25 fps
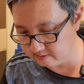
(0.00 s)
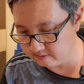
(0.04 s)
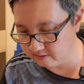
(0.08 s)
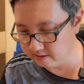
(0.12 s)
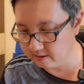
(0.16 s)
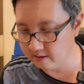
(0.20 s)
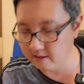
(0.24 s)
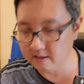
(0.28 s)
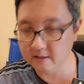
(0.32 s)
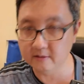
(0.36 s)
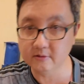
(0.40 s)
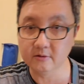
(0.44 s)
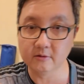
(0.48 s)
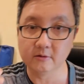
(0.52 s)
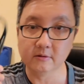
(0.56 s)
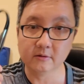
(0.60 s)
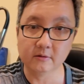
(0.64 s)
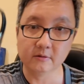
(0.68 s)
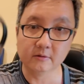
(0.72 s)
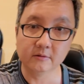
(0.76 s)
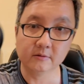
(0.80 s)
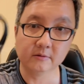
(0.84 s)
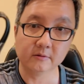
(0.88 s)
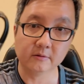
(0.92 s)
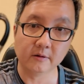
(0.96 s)
Okay,
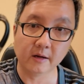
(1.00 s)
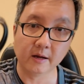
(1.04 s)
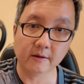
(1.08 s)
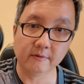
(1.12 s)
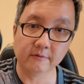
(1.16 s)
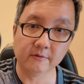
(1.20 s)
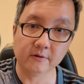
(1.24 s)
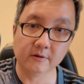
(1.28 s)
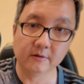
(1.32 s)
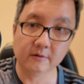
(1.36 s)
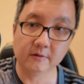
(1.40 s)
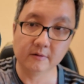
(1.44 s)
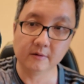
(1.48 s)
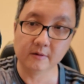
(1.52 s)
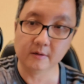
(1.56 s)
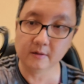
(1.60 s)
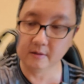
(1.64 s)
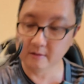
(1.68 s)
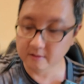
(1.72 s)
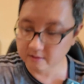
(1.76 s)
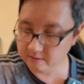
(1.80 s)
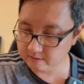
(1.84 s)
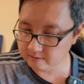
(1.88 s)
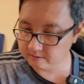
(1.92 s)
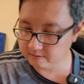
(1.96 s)
so you have
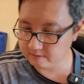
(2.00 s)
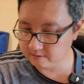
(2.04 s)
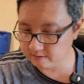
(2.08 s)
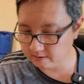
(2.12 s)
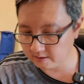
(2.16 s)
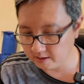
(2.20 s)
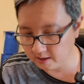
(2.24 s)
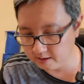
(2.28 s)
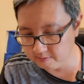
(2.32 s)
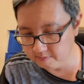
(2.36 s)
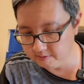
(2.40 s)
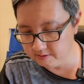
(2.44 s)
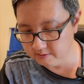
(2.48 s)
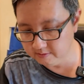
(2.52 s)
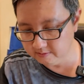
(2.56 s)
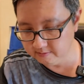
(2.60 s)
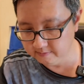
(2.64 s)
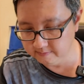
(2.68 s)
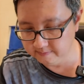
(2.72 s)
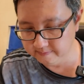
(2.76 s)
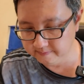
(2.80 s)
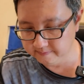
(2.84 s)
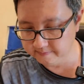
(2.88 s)
the cable,